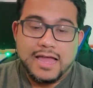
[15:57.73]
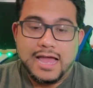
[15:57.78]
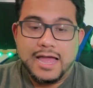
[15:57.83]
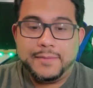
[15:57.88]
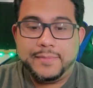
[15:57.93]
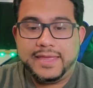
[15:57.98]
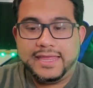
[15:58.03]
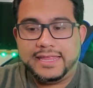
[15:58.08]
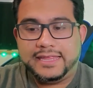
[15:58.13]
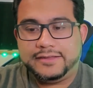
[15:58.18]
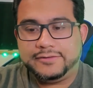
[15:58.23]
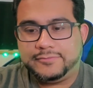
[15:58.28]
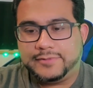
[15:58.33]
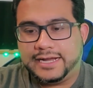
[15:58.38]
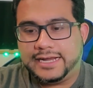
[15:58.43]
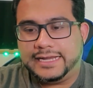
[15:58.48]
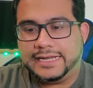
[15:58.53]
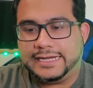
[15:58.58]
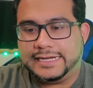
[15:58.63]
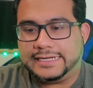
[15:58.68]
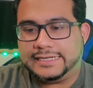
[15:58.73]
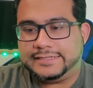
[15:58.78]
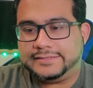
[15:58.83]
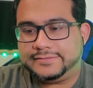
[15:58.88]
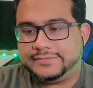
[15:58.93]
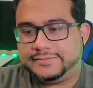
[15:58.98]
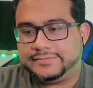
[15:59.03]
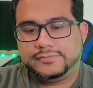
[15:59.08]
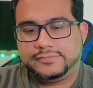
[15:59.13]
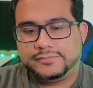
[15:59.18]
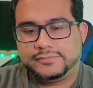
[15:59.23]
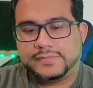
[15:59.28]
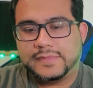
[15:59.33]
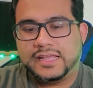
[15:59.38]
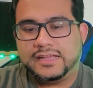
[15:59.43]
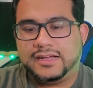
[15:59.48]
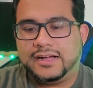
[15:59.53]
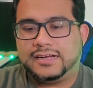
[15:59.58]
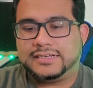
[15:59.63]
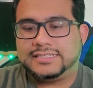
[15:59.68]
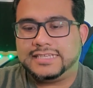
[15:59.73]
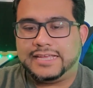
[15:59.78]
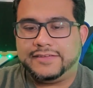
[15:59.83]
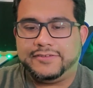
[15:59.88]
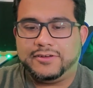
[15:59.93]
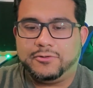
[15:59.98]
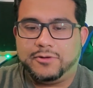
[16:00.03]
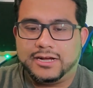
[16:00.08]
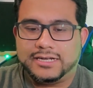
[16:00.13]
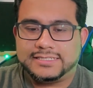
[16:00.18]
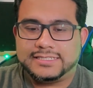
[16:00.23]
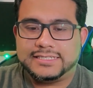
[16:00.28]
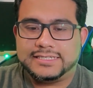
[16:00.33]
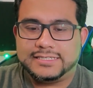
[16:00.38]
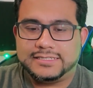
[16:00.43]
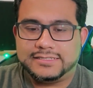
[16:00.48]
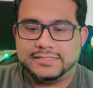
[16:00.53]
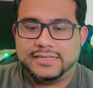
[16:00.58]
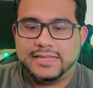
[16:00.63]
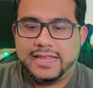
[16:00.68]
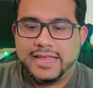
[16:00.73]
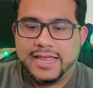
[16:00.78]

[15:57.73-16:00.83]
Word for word: I mean, why not? Octavia walks in.